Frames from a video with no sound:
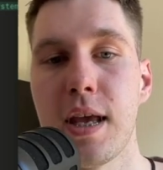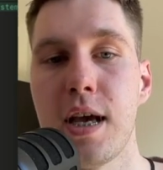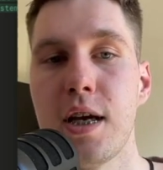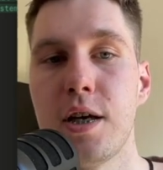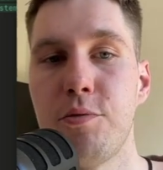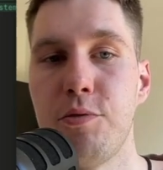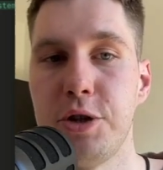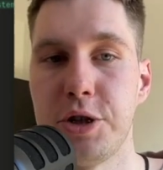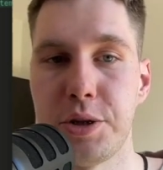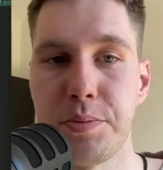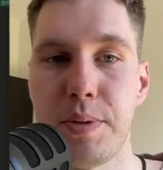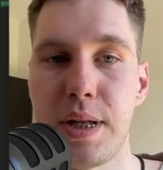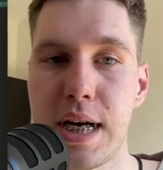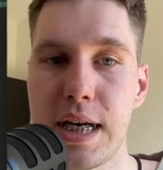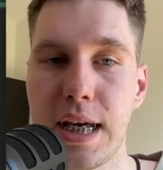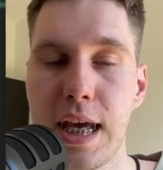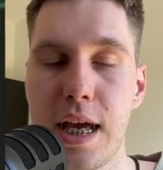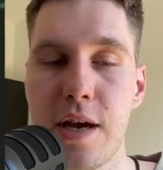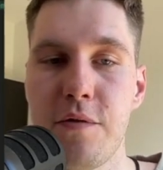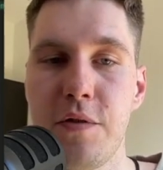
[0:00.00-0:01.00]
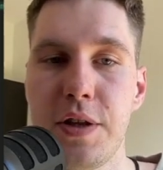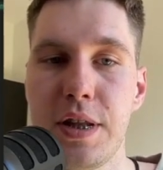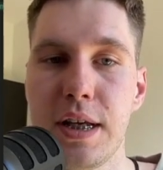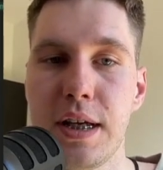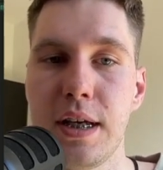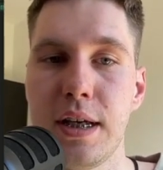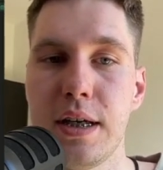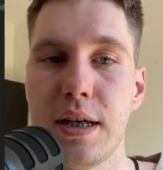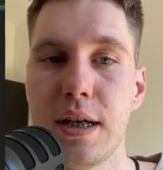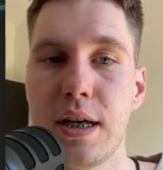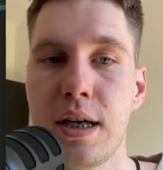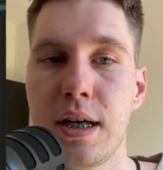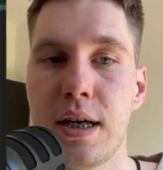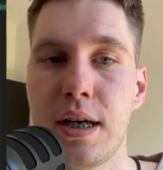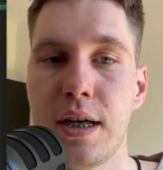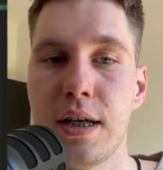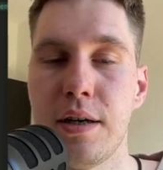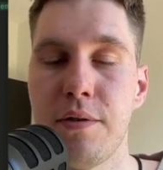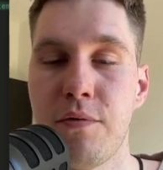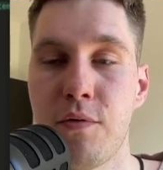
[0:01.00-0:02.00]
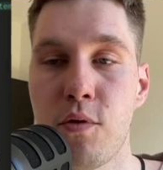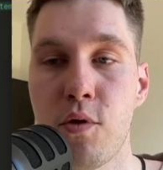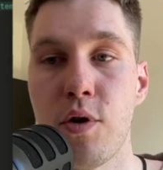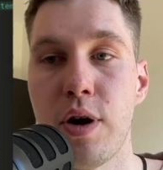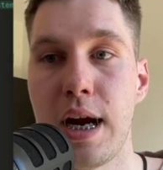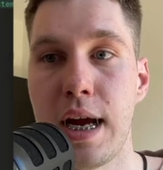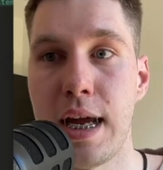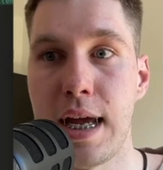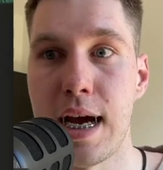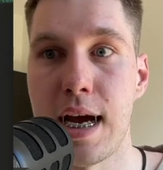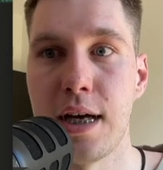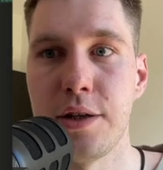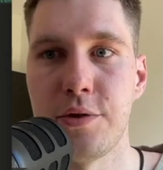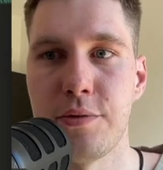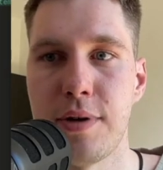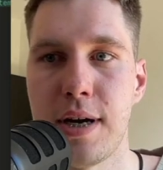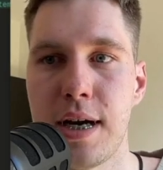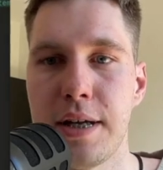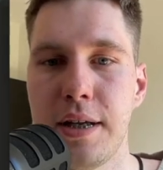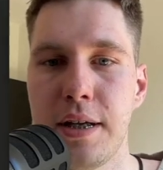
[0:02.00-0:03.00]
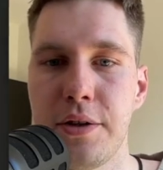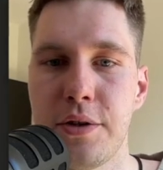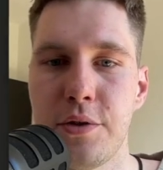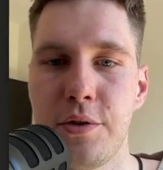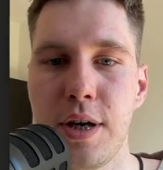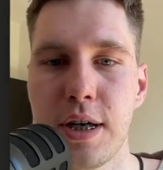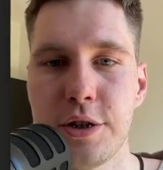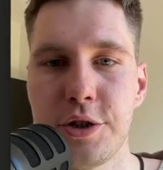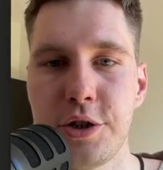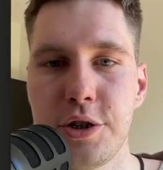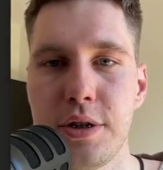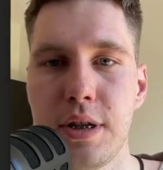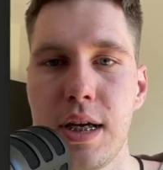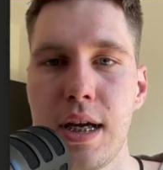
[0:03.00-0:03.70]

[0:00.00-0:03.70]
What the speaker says: We're supplying everything for AI to write the introduction.